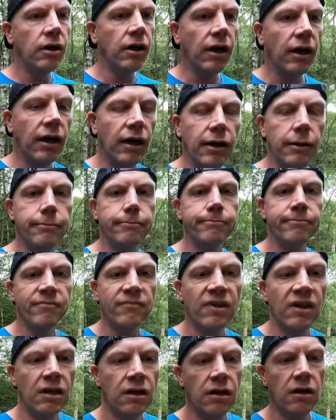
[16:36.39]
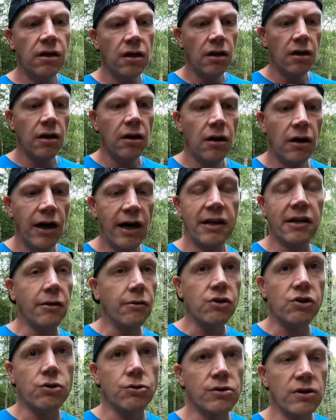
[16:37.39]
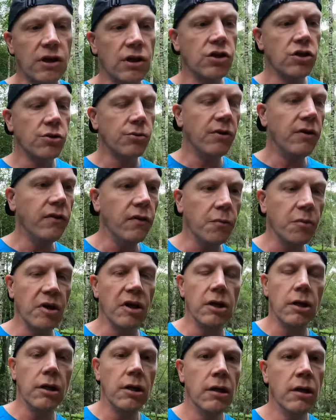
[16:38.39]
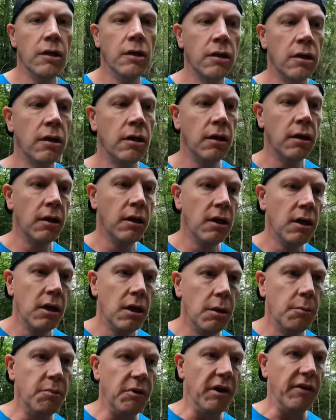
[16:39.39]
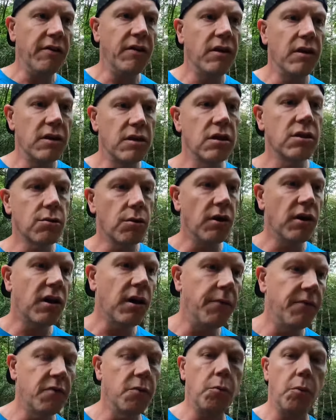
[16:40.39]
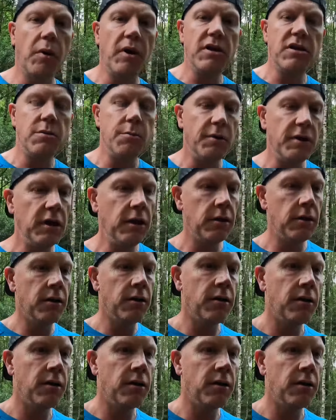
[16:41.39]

I had no issues with that shoe either, but I think this is quite a comfortable place to be.